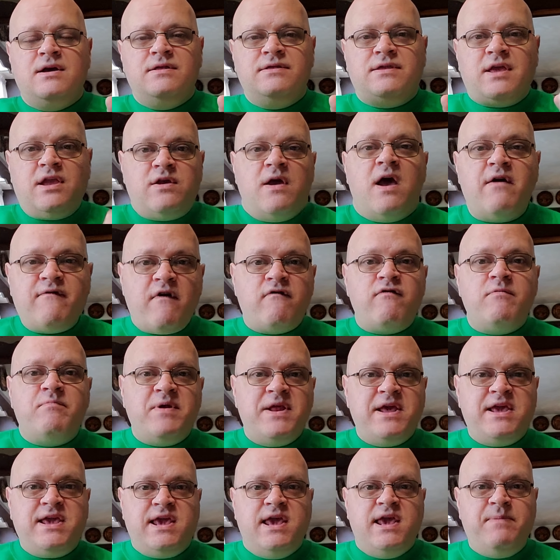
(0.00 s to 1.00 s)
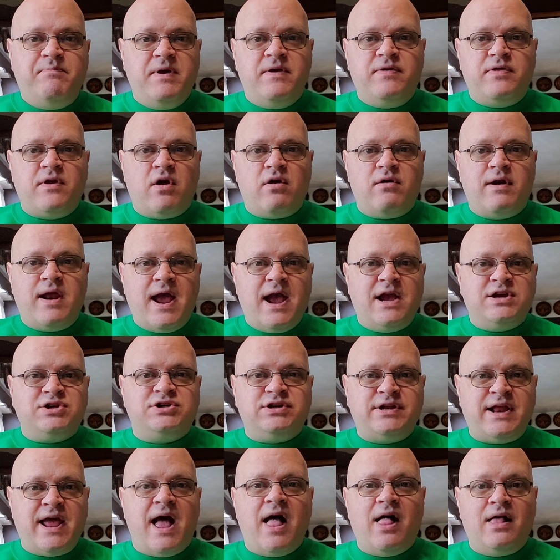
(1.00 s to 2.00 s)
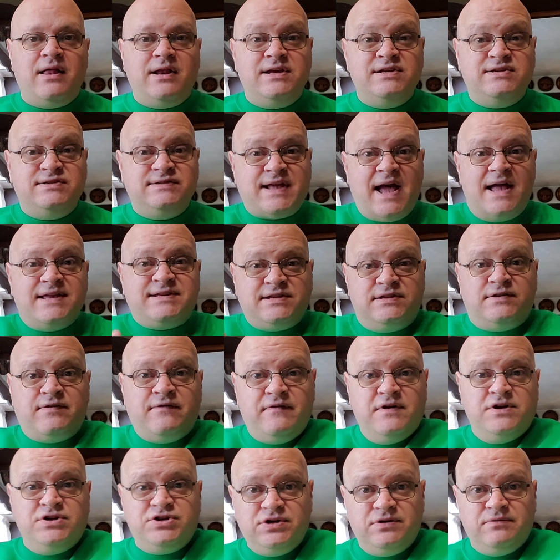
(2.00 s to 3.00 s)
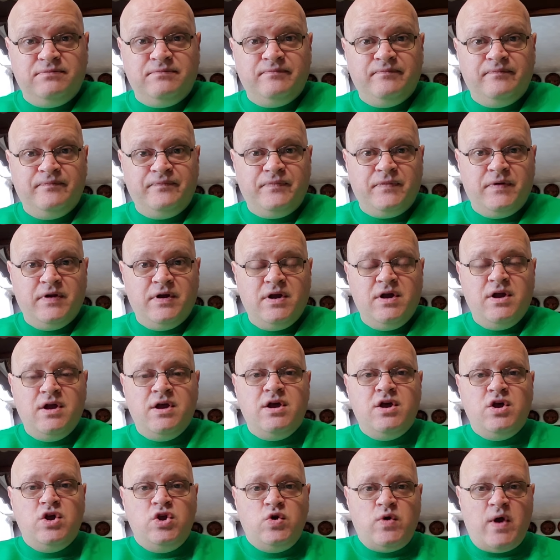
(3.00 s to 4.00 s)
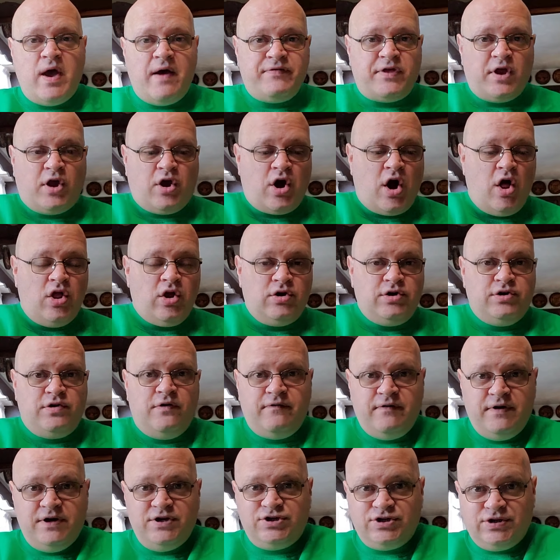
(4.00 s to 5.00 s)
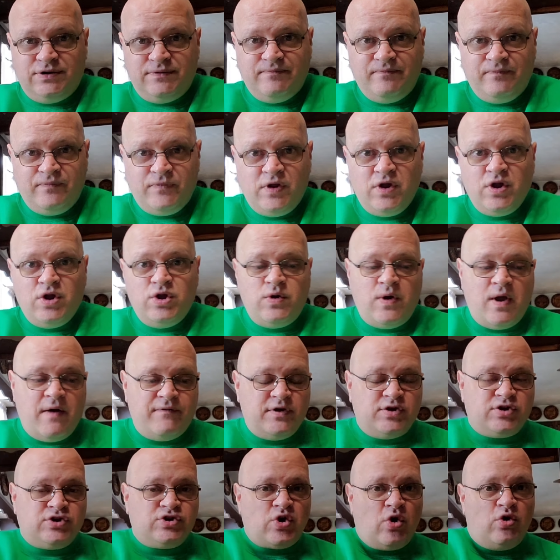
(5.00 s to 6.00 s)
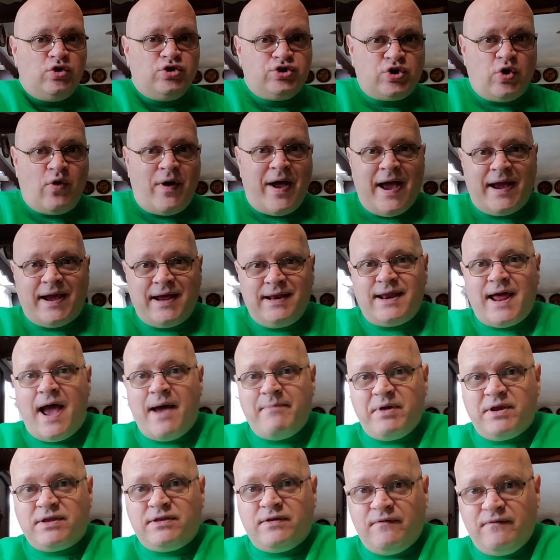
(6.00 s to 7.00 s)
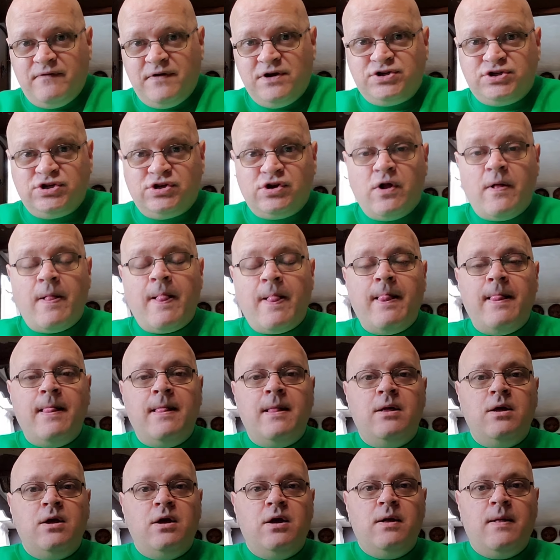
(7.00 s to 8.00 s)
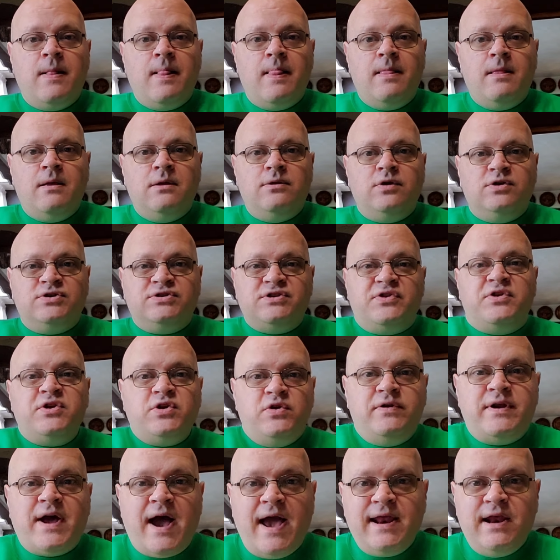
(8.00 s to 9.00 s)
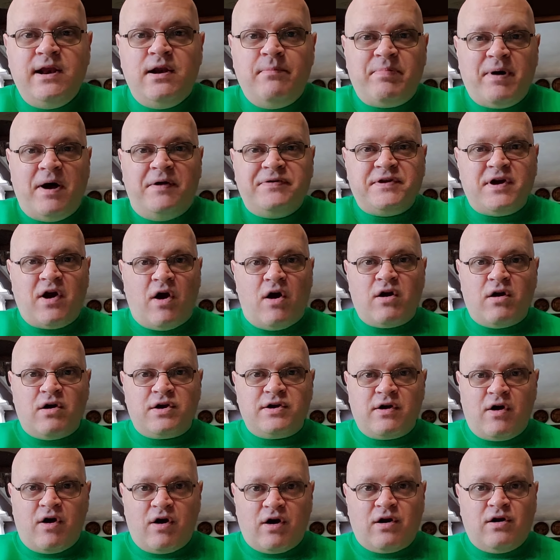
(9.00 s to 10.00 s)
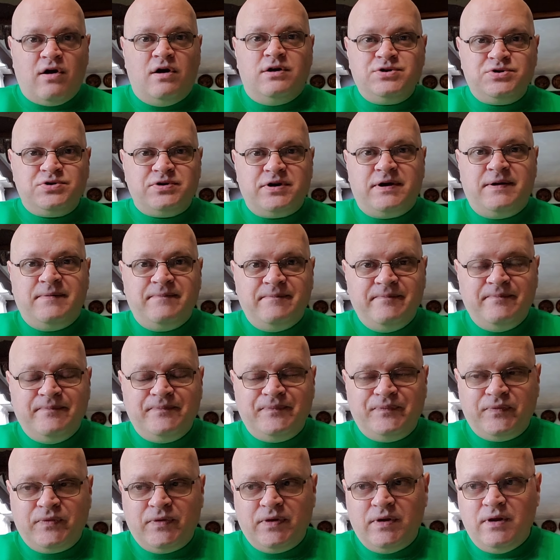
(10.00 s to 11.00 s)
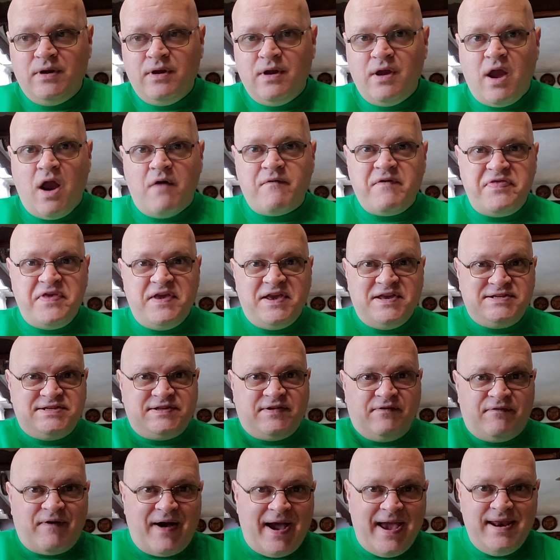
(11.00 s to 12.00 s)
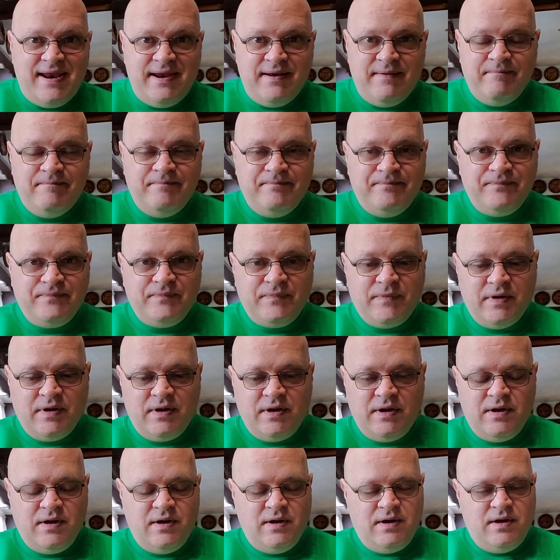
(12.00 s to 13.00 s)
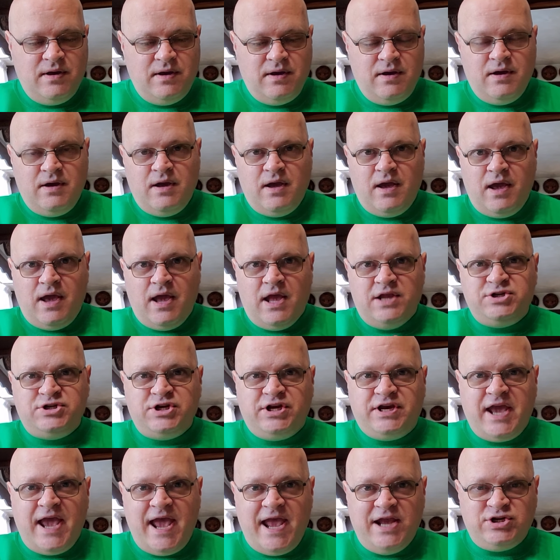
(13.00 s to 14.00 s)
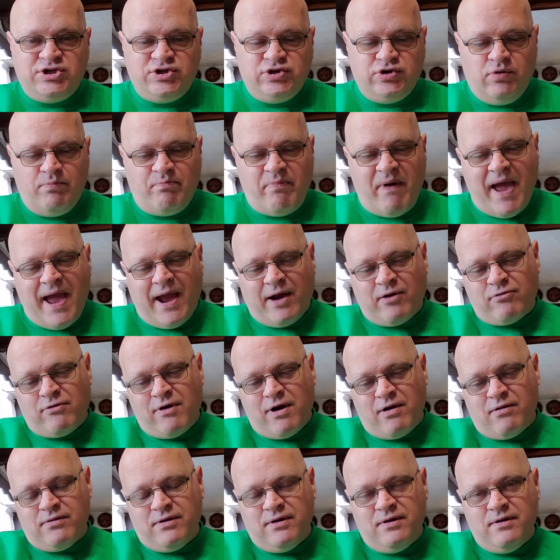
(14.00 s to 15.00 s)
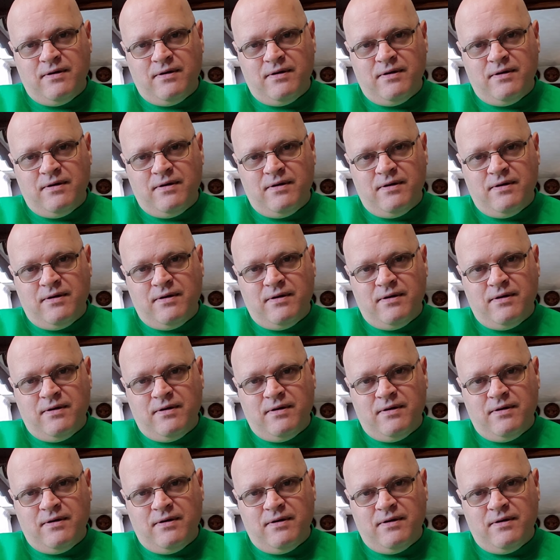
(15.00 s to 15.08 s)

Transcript: Then you have everybody keeping their nationalities. That's a division. You have the color division. You have the social economic division. There's nothing united about our, our country. Everything is divided. Educational background.